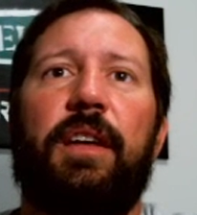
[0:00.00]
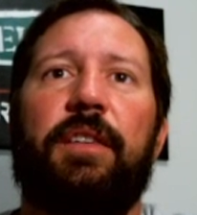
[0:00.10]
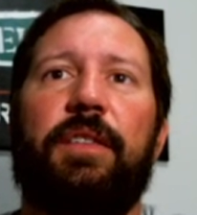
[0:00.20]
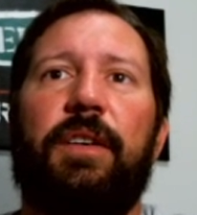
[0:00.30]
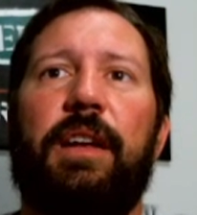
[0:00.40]

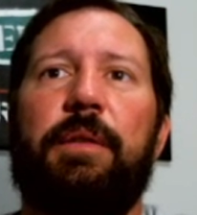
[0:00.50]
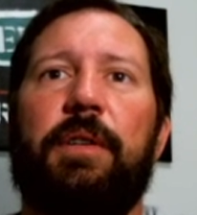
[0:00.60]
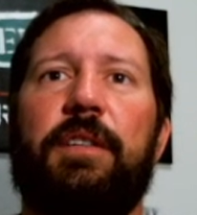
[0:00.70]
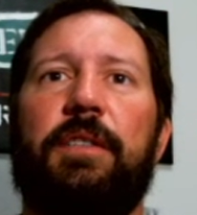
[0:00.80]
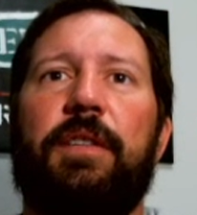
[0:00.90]
So
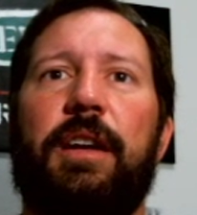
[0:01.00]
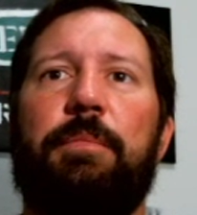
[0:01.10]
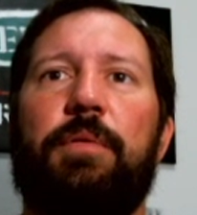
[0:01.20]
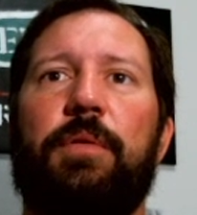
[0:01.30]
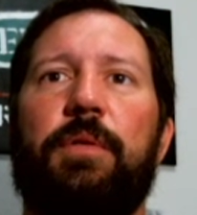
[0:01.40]
anyone can create a
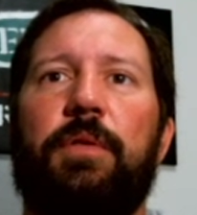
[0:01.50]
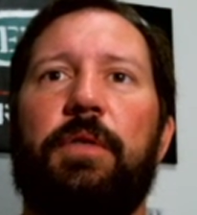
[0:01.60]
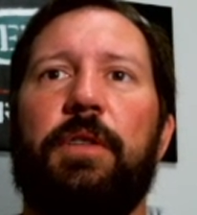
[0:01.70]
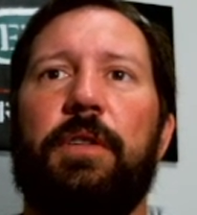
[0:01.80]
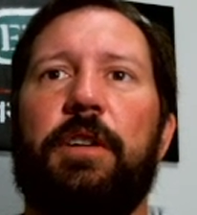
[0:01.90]
pool,
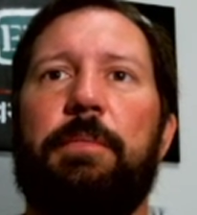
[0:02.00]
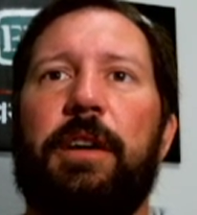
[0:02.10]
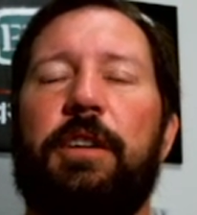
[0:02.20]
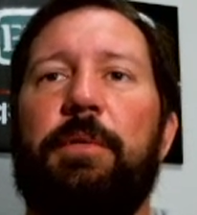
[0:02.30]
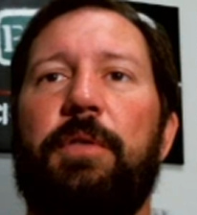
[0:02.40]
learn
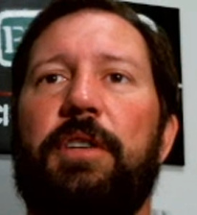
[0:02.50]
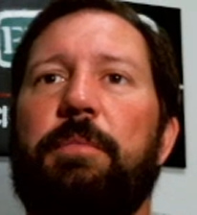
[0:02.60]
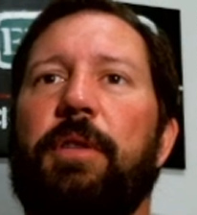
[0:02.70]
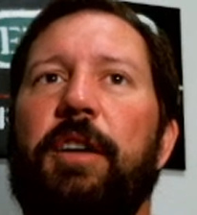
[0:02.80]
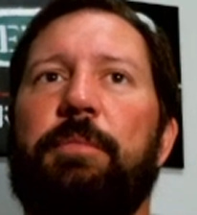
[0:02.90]
about community
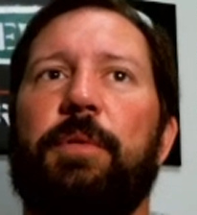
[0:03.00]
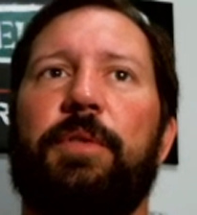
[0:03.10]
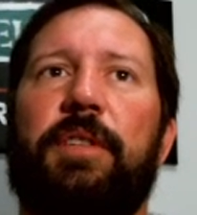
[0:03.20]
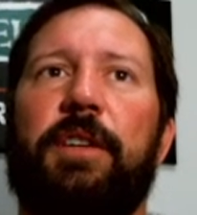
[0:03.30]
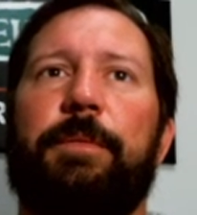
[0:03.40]
prize
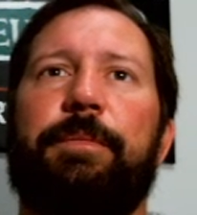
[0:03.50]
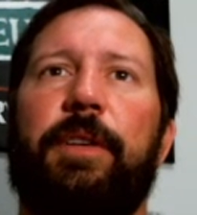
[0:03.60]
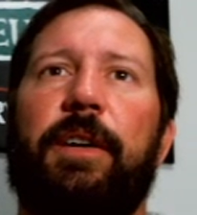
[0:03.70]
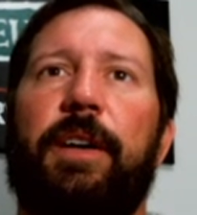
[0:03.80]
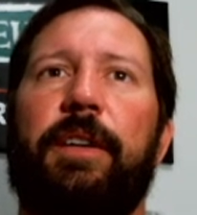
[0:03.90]
pools here.
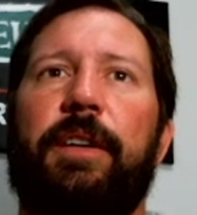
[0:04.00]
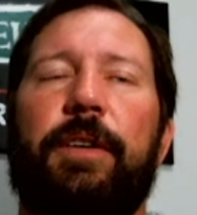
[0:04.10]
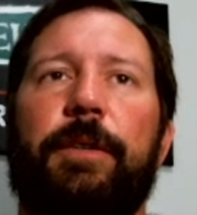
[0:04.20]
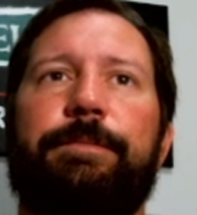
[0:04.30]
All right, so